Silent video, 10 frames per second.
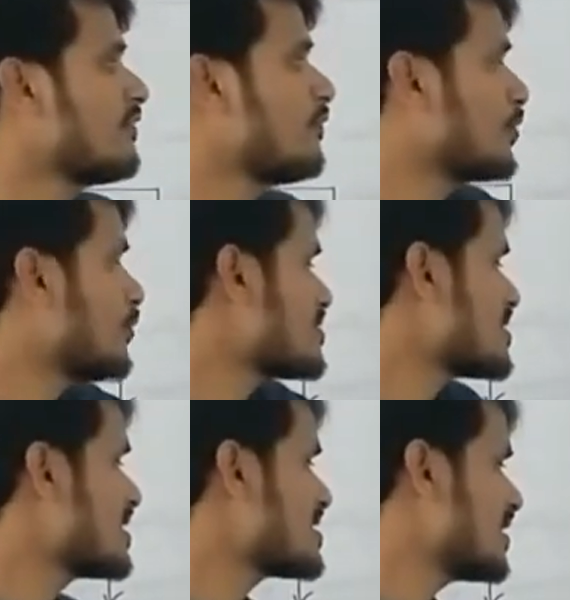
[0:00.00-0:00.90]
a
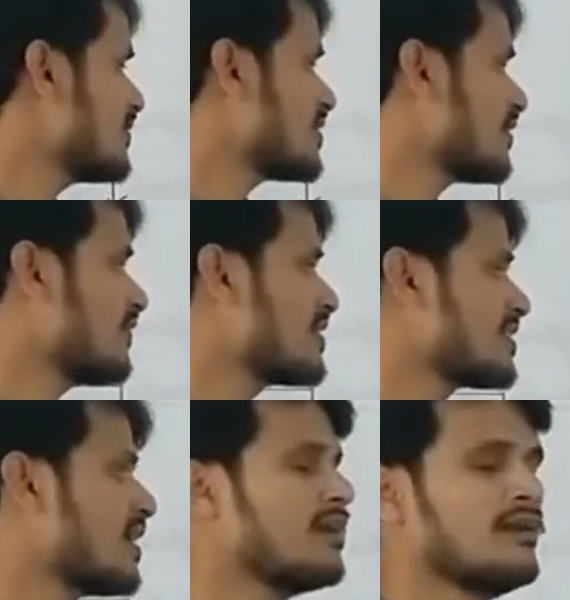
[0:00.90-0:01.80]
photosensitive surface
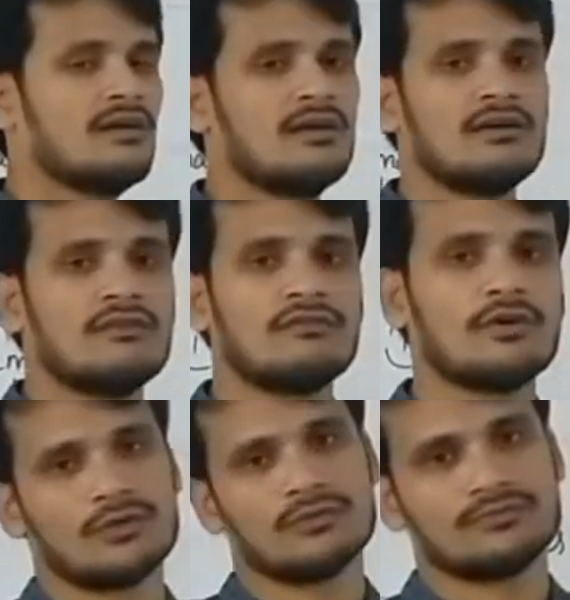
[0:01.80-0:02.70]
called
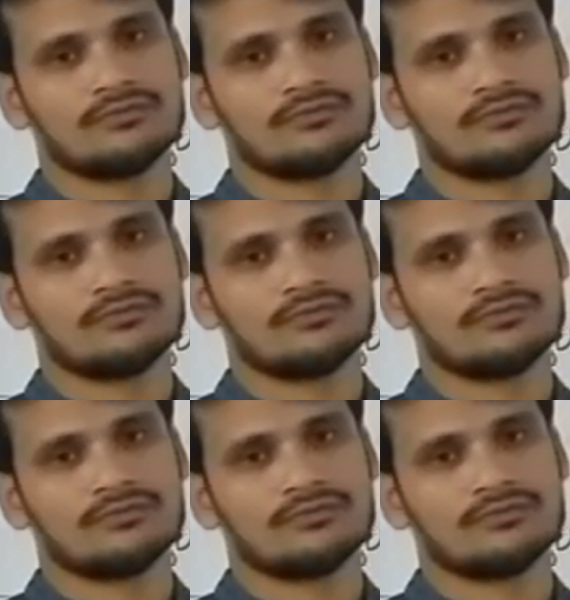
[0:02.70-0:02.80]
photo.